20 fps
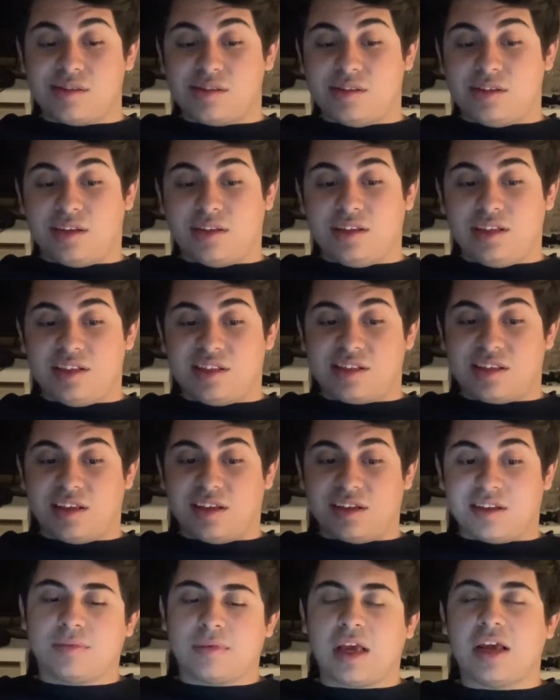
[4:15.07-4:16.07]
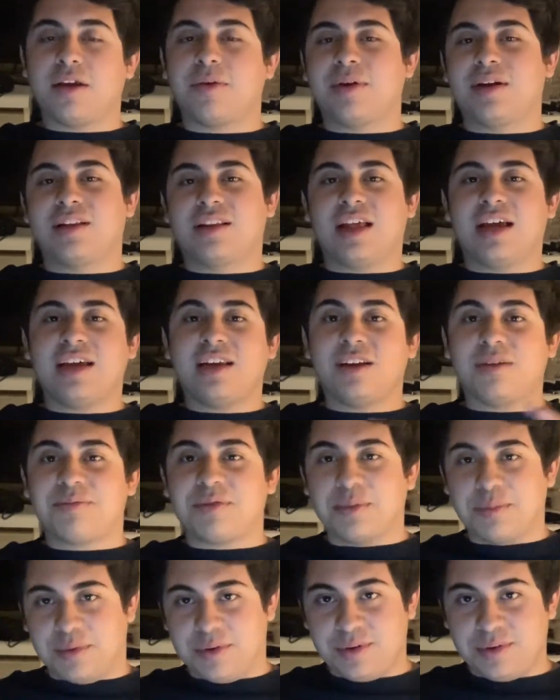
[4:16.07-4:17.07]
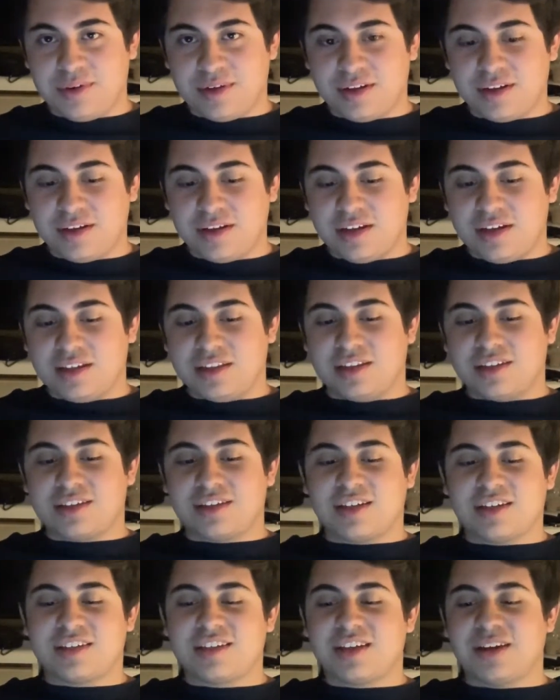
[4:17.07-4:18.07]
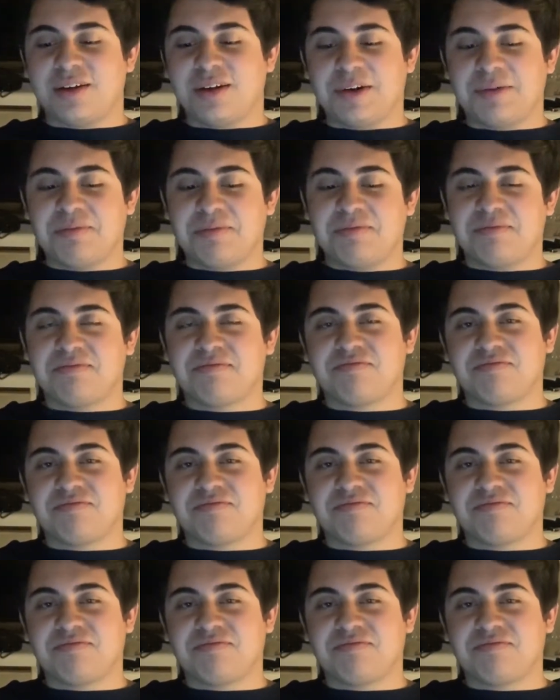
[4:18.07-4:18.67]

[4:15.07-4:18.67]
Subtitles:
done these things. Anyway, to lighten up the mood, let's look at some